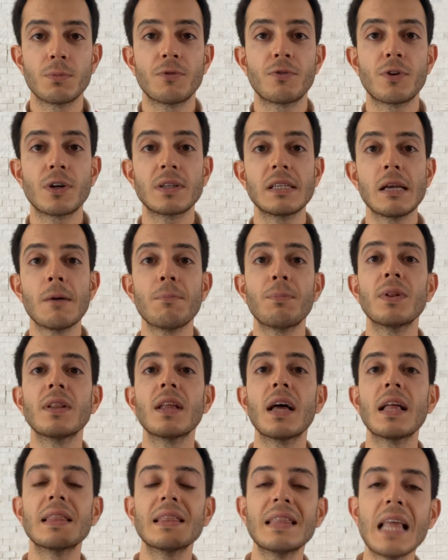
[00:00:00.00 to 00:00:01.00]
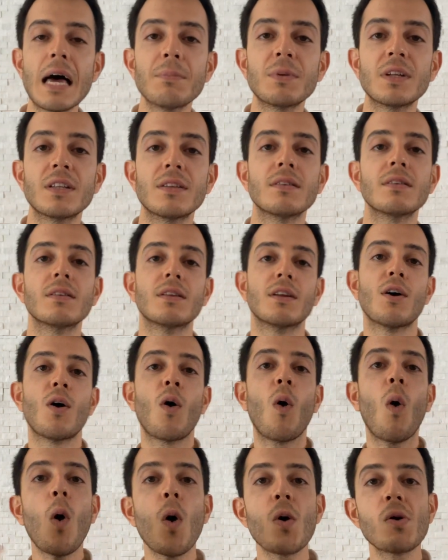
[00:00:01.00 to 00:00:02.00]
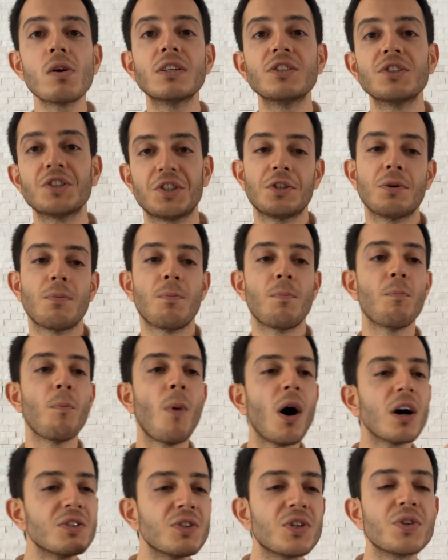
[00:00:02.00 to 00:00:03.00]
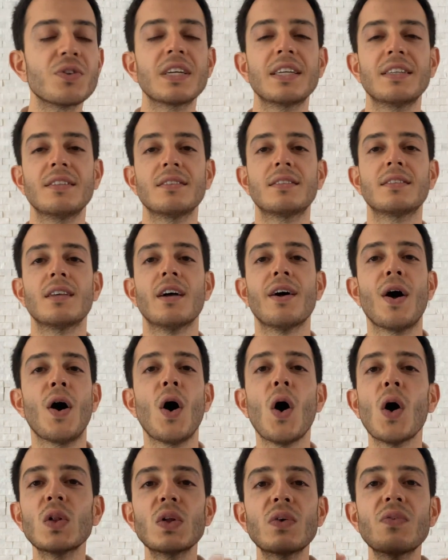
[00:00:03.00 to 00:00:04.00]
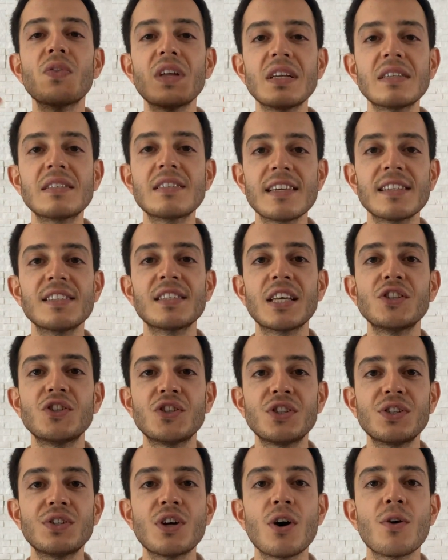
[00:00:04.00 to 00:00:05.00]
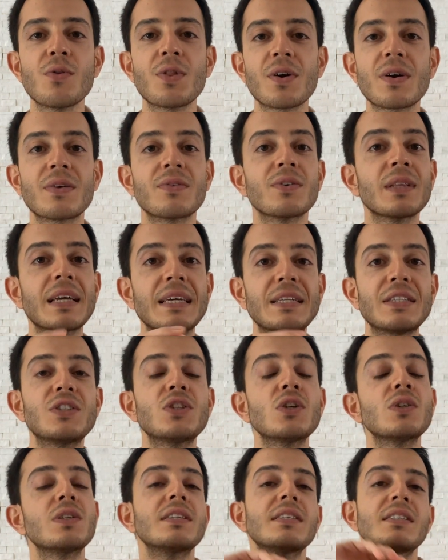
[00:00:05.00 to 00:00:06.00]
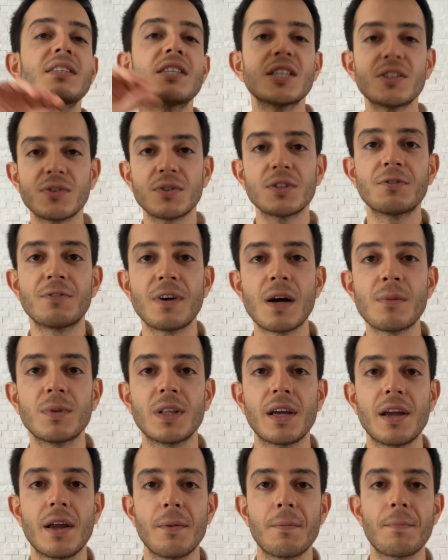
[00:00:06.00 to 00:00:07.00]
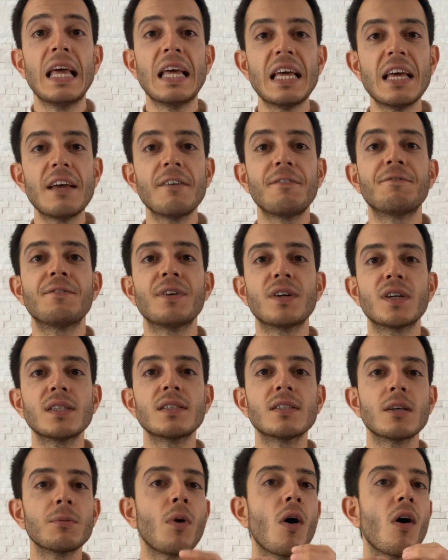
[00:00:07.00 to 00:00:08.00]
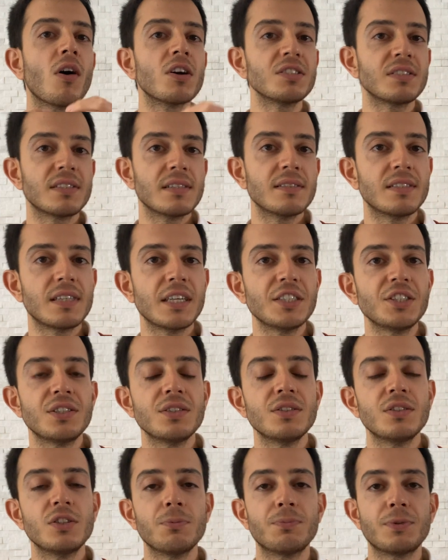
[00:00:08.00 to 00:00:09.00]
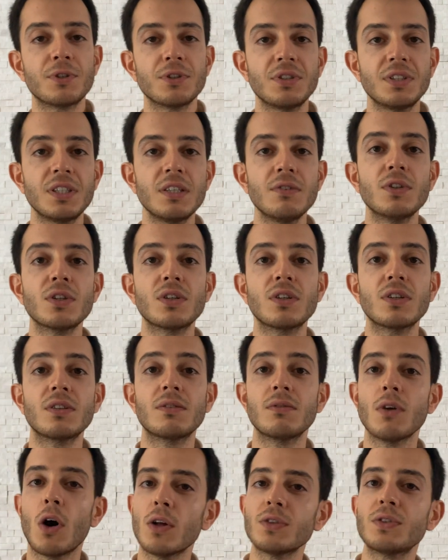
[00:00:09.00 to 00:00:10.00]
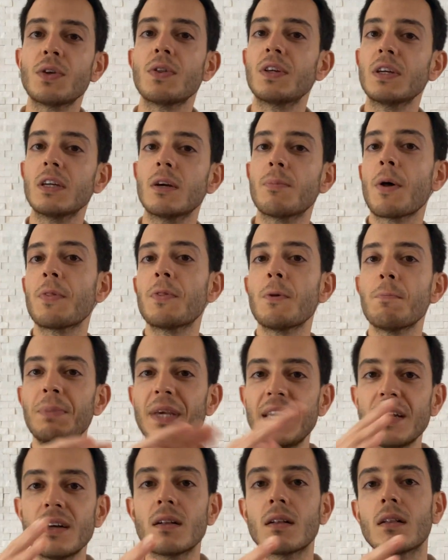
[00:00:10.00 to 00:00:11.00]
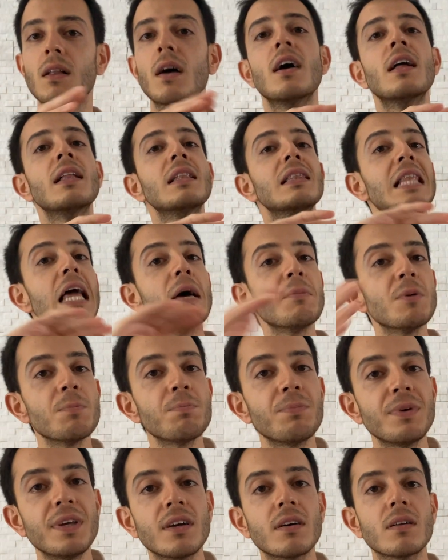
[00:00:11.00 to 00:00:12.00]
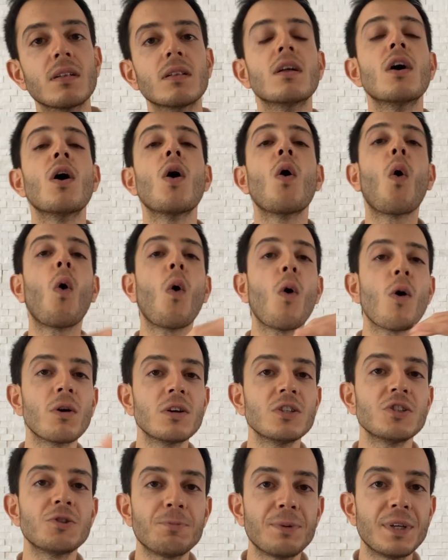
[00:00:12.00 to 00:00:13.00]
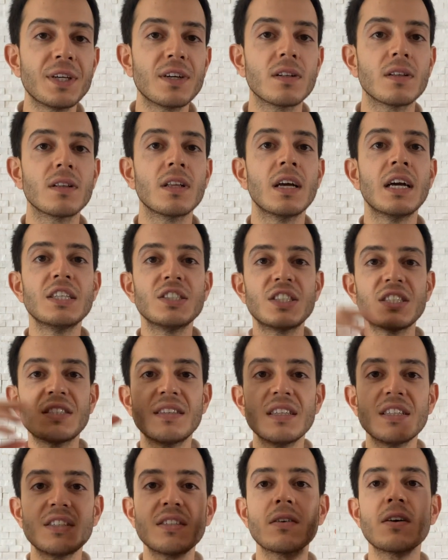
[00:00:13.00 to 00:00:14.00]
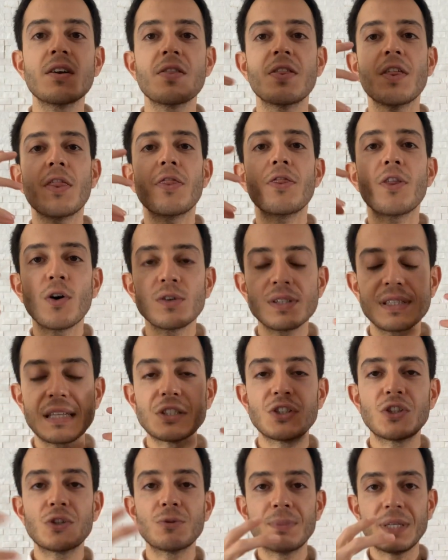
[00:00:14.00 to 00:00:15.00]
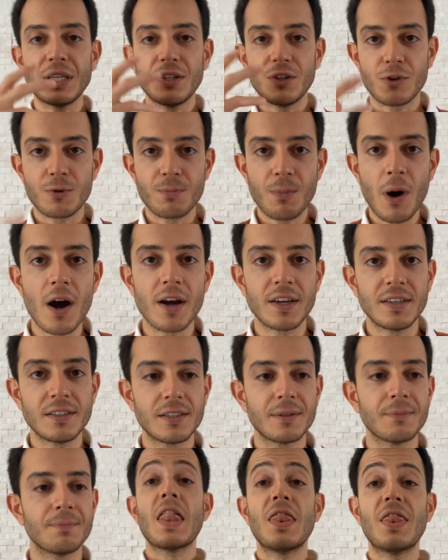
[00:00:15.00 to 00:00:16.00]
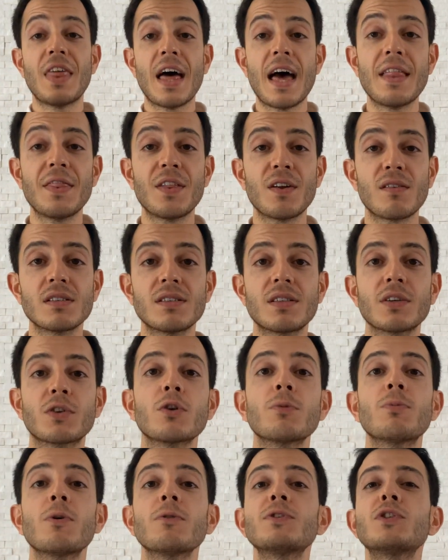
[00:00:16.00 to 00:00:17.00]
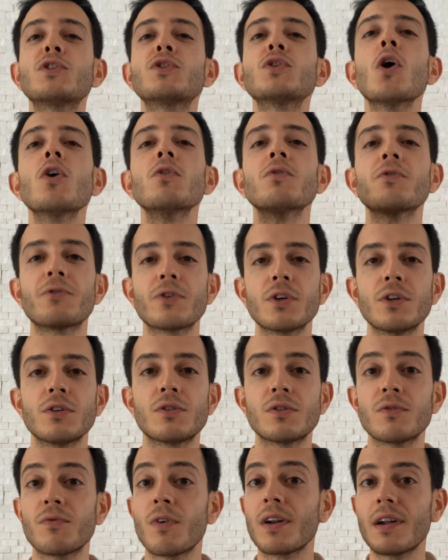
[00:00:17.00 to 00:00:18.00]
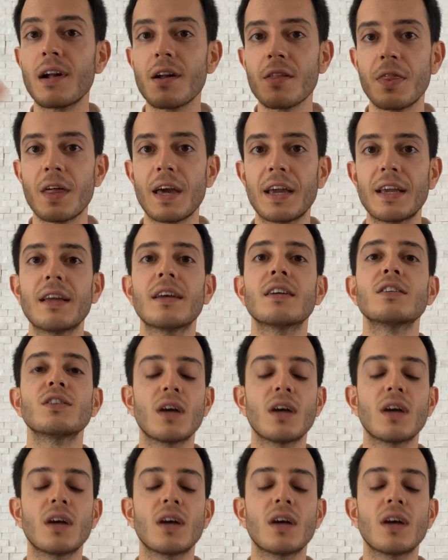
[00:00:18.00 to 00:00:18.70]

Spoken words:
For example, lemon, orange, mandarins, all of these things that you know that are related to the citrus family. If there is some harsh sensations you perceive, you could also think about the peel, lemon peel, orange peel. Just these are the thoughts that should be in your mind. Then there is the group of stone fruits. What are they?